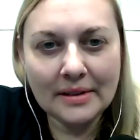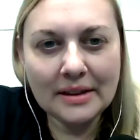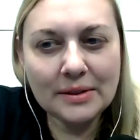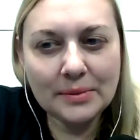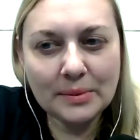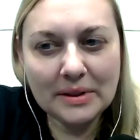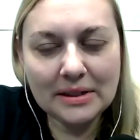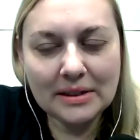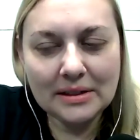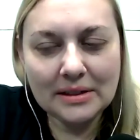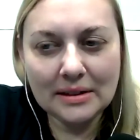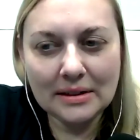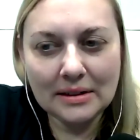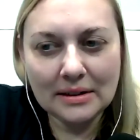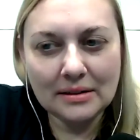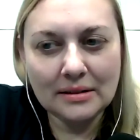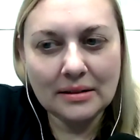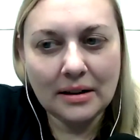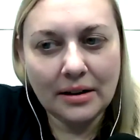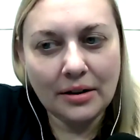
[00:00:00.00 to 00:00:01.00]
This was
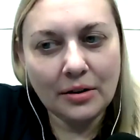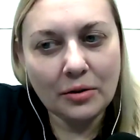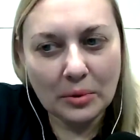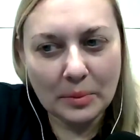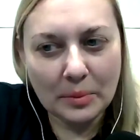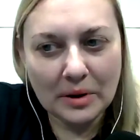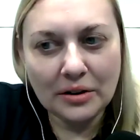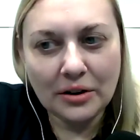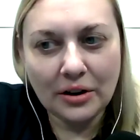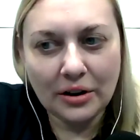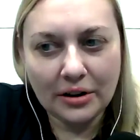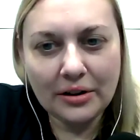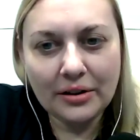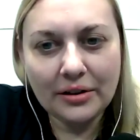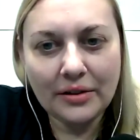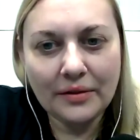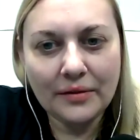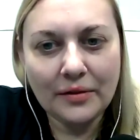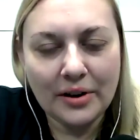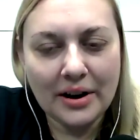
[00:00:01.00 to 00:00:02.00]
a normal
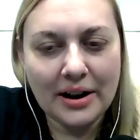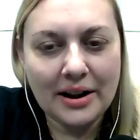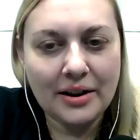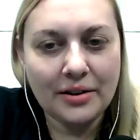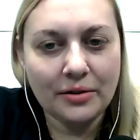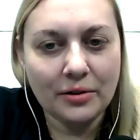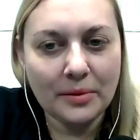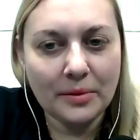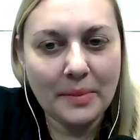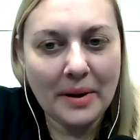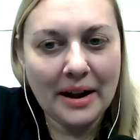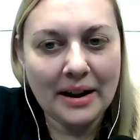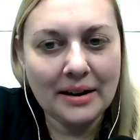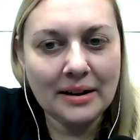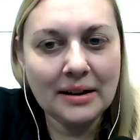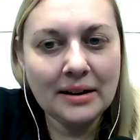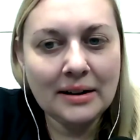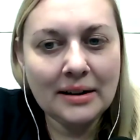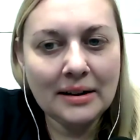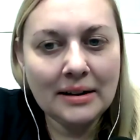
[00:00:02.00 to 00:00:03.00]
look for 8-year-old
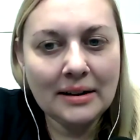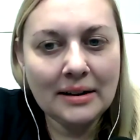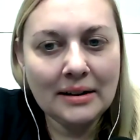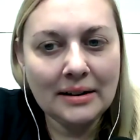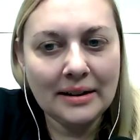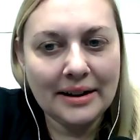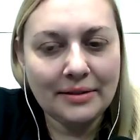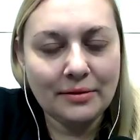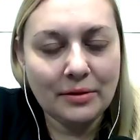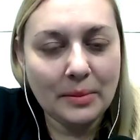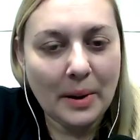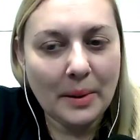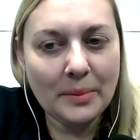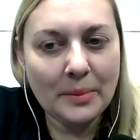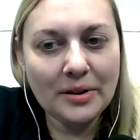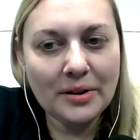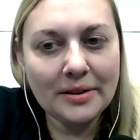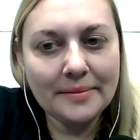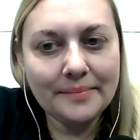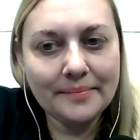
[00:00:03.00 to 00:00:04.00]
Ben, Leah
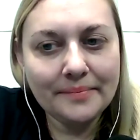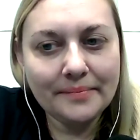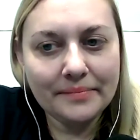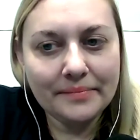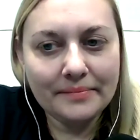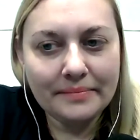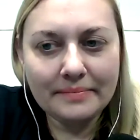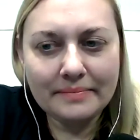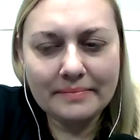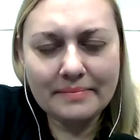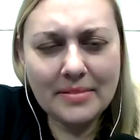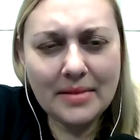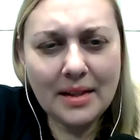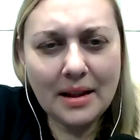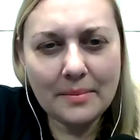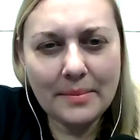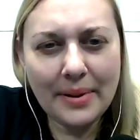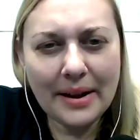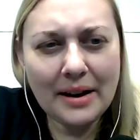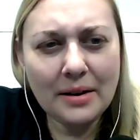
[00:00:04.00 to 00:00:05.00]
remembered.
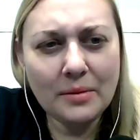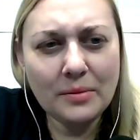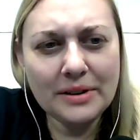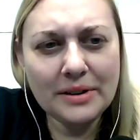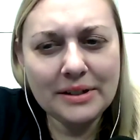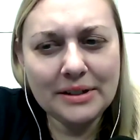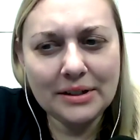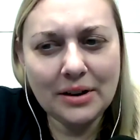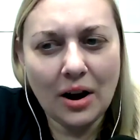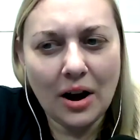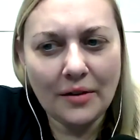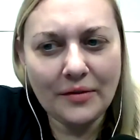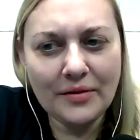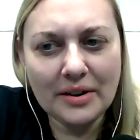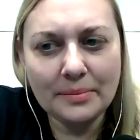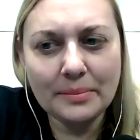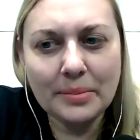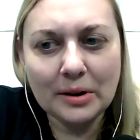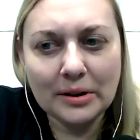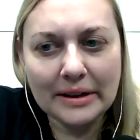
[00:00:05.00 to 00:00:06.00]
Ben was
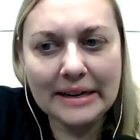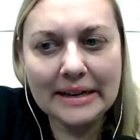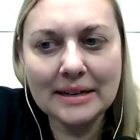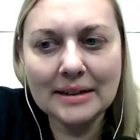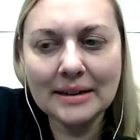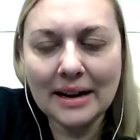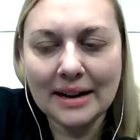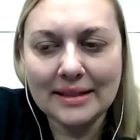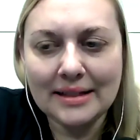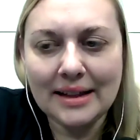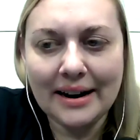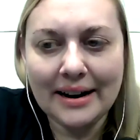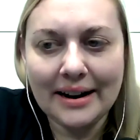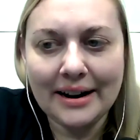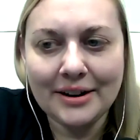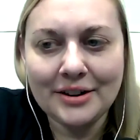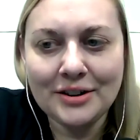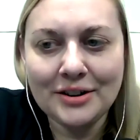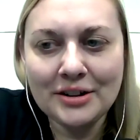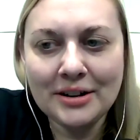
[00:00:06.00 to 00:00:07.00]
often bullied at that
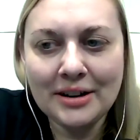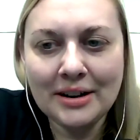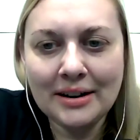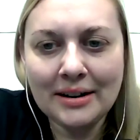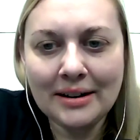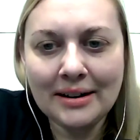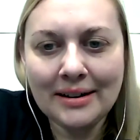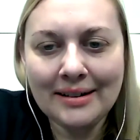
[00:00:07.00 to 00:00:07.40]
age.